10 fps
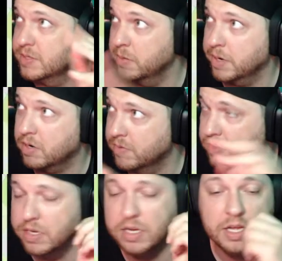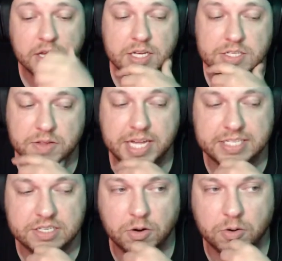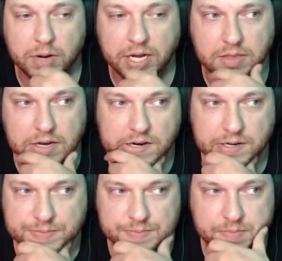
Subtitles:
microphone. So that's going right there.